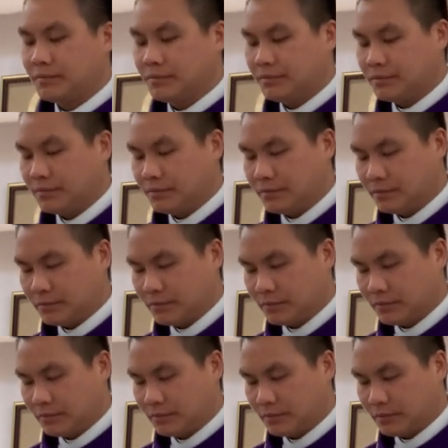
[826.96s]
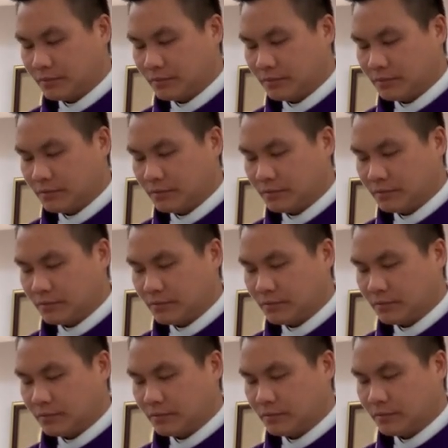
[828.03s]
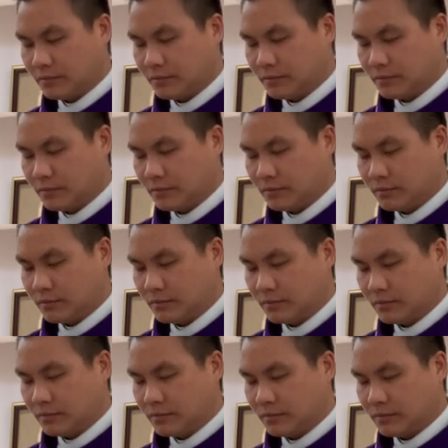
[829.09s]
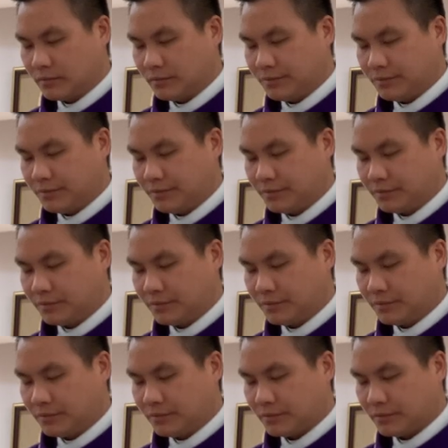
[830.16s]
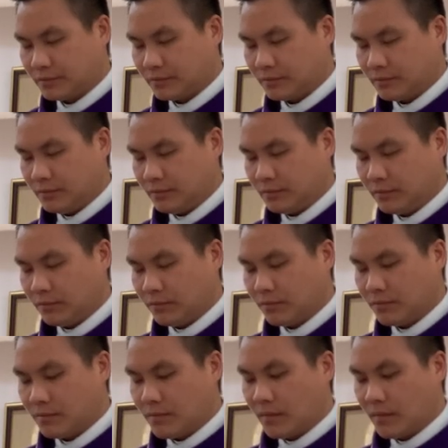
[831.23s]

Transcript: No one is speaking in this clip.